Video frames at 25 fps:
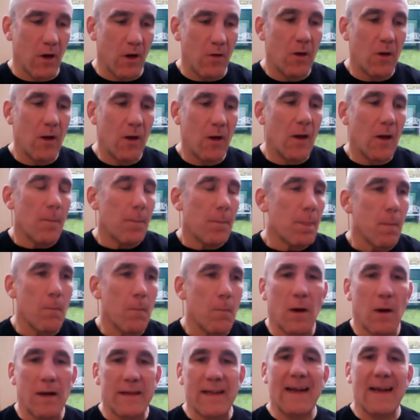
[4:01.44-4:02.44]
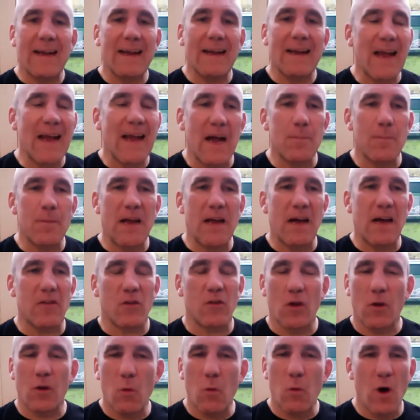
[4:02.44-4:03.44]
know, my dad had me out
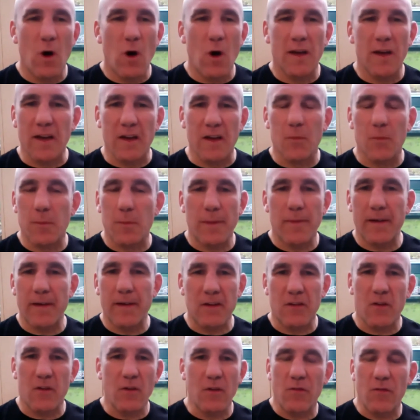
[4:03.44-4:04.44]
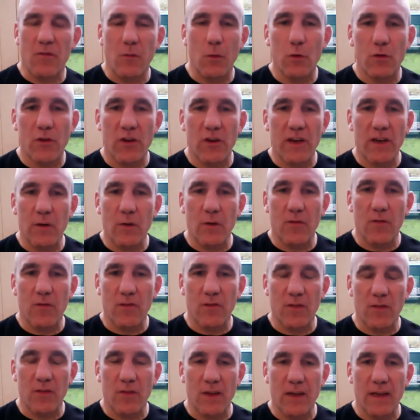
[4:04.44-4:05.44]
doing work experience at 14 or
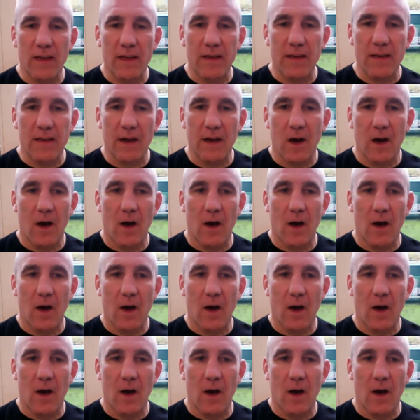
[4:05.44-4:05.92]
15.